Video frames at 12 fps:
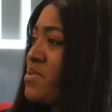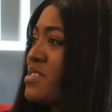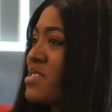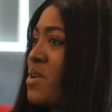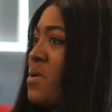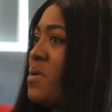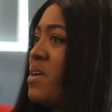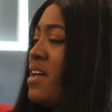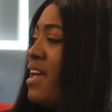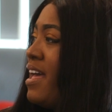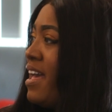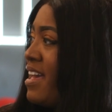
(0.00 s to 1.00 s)
Briscoe,
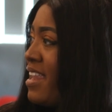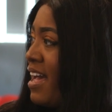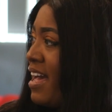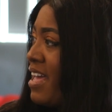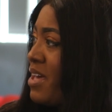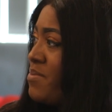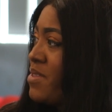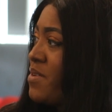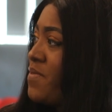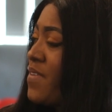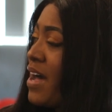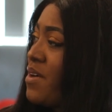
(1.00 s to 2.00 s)
and I am
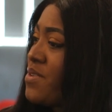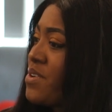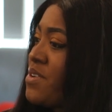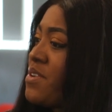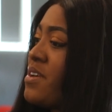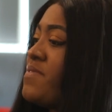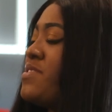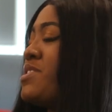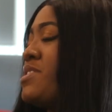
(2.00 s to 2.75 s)
the founder of